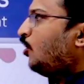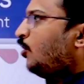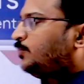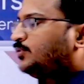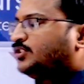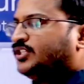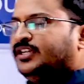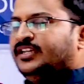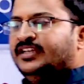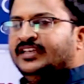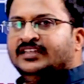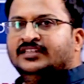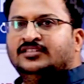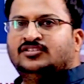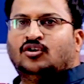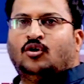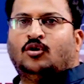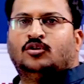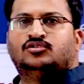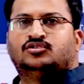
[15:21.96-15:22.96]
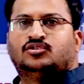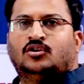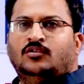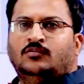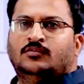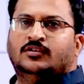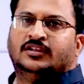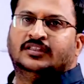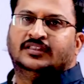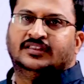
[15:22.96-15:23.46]
option is
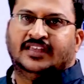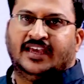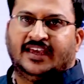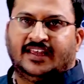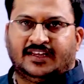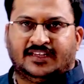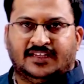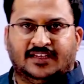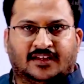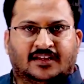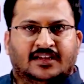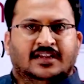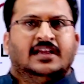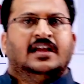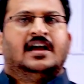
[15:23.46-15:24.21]
also there here.